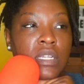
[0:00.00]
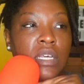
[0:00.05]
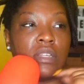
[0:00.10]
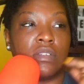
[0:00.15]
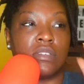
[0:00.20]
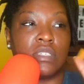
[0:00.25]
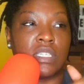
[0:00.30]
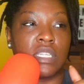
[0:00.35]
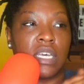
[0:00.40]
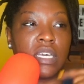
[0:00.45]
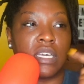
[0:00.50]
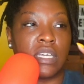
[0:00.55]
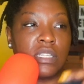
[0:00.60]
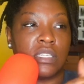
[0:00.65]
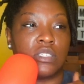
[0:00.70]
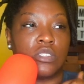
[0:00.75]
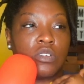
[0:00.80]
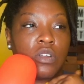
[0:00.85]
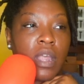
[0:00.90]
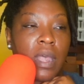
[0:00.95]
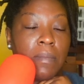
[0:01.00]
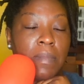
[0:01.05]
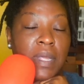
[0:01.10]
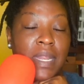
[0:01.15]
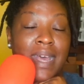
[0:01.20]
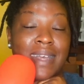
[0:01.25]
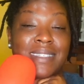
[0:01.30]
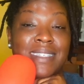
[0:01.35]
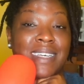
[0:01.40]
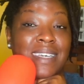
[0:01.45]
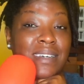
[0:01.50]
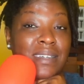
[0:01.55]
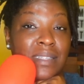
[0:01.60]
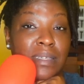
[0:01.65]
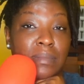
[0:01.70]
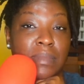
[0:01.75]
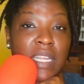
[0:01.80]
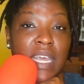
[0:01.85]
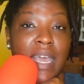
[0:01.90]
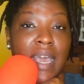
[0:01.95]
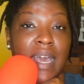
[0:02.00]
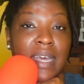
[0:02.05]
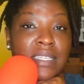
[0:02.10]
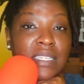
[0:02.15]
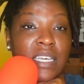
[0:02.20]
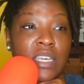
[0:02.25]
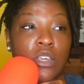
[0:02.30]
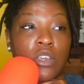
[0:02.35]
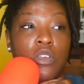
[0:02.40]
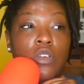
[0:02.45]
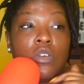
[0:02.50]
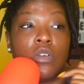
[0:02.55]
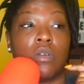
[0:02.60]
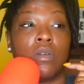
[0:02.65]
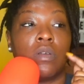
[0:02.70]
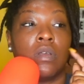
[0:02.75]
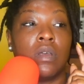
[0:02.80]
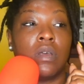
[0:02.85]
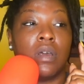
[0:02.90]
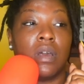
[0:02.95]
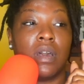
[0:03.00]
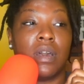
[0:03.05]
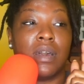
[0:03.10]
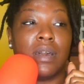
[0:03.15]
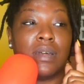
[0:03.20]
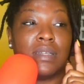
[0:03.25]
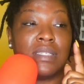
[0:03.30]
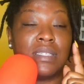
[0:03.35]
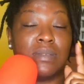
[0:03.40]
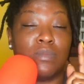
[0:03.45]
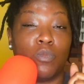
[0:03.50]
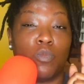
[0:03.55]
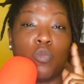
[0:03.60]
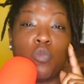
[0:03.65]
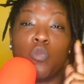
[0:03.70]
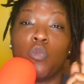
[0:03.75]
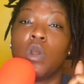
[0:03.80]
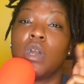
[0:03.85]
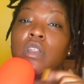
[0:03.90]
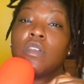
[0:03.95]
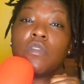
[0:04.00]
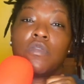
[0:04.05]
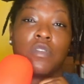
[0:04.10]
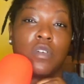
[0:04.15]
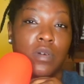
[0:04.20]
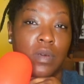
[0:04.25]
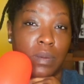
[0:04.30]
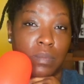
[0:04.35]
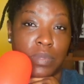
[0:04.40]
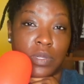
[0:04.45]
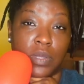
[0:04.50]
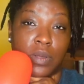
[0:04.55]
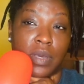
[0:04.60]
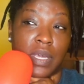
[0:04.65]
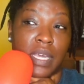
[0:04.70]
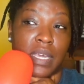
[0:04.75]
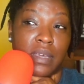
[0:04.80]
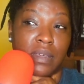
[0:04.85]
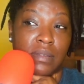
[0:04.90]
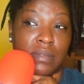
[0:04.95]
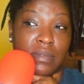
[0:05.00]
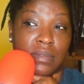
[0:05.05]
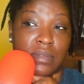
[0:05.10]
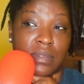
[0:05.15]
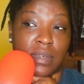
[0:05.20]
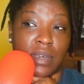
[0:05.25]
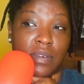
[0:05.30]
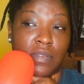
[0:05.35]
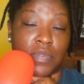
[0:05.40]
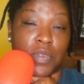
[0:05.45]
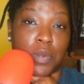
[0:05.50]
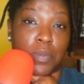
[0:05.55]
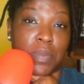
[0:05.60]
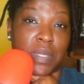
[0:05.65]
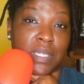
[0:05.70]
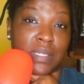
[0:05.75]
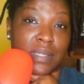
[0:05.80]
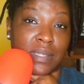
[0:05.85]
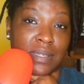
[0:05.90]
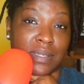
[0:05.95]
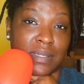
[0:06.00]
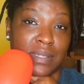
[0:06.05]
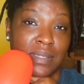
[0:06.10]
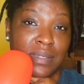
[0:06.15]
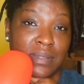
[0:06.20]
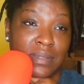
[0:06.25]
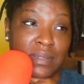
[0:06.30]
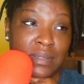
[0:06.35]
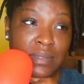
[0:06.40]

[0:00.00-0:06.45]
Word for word: that are stuck in the trap. And I tell them that. I say, you're a wonderful employee of your business,